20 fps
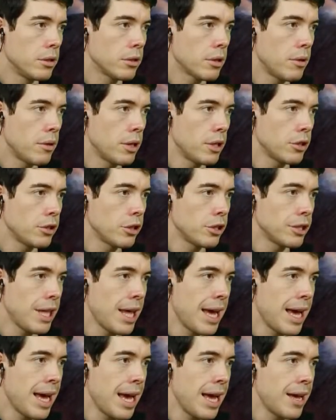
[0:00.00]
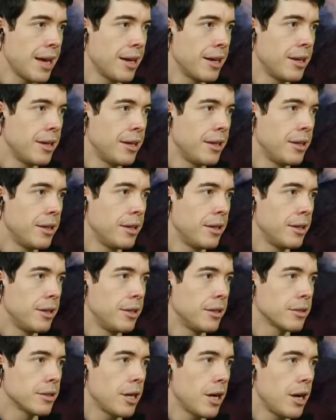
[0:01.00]
Go on, it's just there.
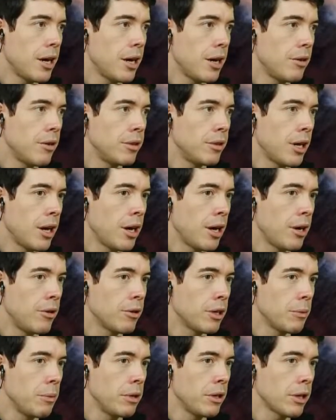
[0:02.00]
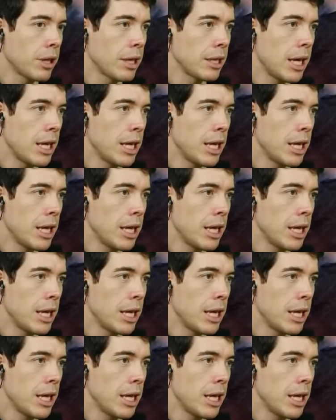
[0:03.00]
Oh, no. Can we not get it